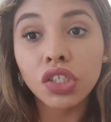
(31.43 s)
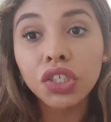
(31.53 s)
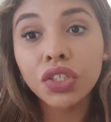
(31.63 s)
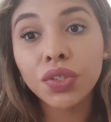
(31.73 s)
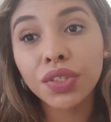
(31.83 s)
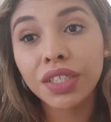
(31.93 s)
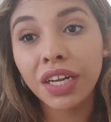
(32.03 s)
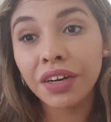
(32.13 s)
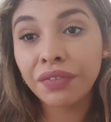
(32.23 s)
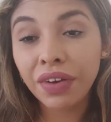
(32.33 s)
Just to
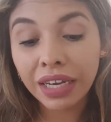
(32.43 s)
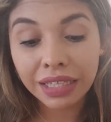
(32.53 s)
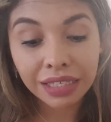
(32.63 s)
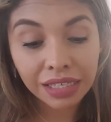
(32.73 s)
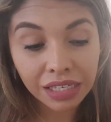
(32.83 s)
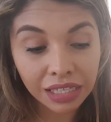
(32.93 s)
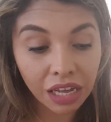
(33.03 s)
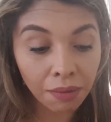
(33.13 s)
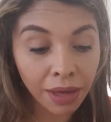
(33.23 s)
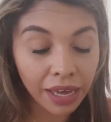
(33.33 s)
clarify, this is
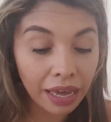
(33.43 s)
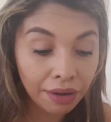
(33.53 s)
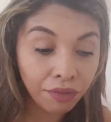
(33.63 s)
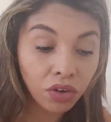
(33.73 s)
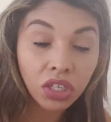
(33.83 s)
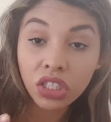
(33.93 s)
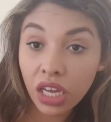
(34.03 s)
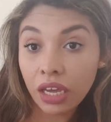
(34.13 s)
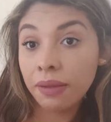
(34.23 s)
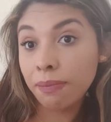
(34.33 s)
not my
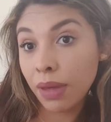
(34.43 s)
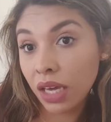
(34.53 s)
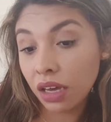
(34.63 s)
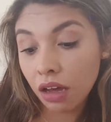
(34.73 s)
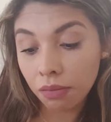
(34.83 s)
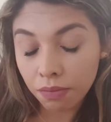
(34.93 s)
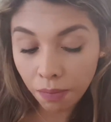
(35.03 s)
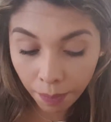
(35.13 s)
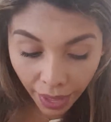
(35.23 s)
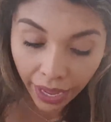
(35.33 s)
everyday makeup
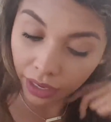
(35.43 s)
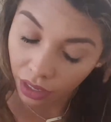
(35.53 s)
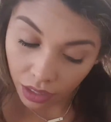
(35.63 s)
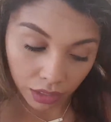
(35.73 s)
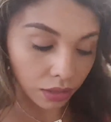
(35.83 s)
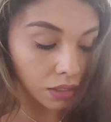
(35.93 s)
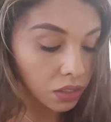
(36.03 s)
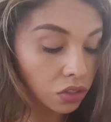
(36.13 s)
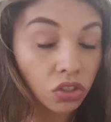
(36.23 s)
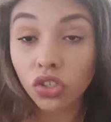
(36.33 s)
bag.
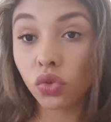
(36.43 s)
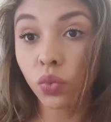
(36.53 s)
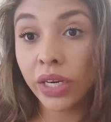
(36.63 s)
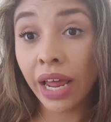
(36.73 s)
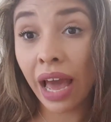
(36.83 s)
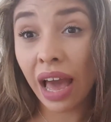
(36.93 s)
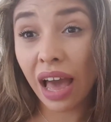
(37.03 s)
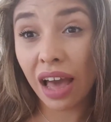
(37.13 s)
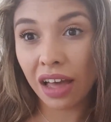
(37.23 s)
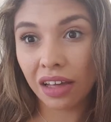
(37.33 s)
This is just when
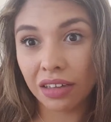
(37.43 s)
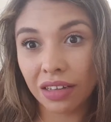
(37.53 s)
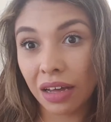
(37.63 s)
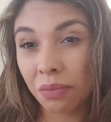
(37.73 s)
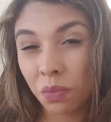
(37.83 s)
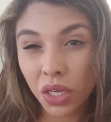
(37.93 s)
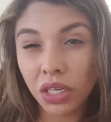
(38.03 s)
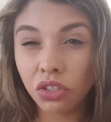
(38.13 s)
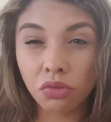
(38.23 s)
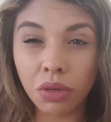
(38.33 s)
I'm
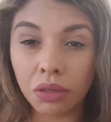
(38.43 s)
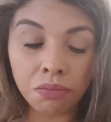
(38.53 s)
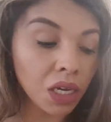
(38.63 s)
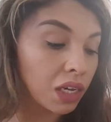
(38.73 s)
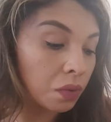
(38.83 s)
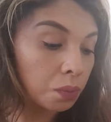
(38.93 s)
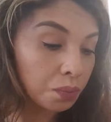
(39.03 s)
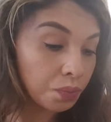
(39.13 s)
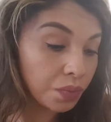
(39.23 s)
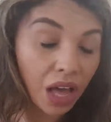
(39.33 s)
gonna do my makeup
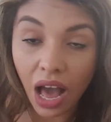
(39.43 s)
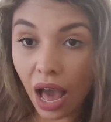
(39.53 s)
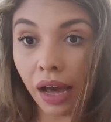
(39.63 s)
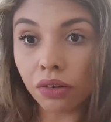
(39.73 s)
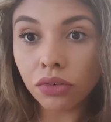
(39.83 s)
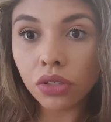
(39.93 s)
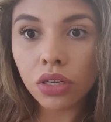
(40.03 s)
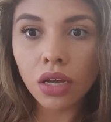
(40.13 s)
out